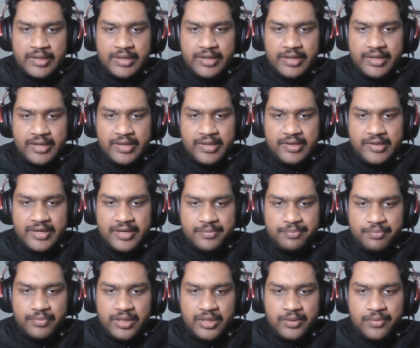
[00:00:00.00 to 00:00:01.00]
and let
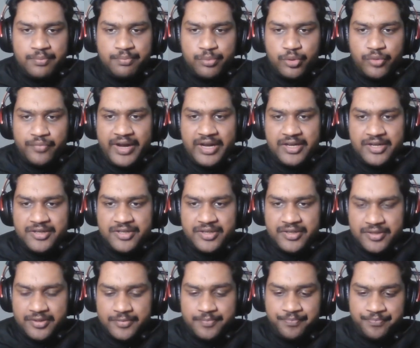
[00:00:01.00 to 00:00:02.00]
me provide it
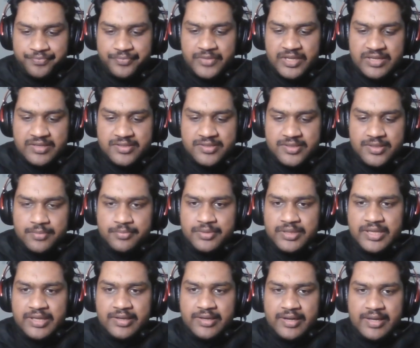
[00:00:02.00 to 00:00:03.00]
here,
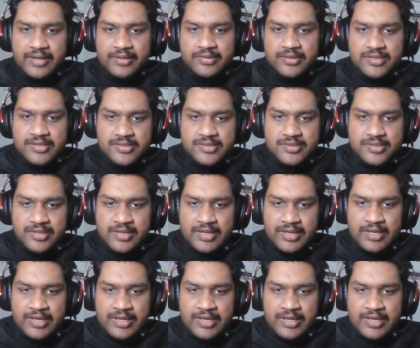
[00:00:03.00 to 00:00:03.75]
something like this,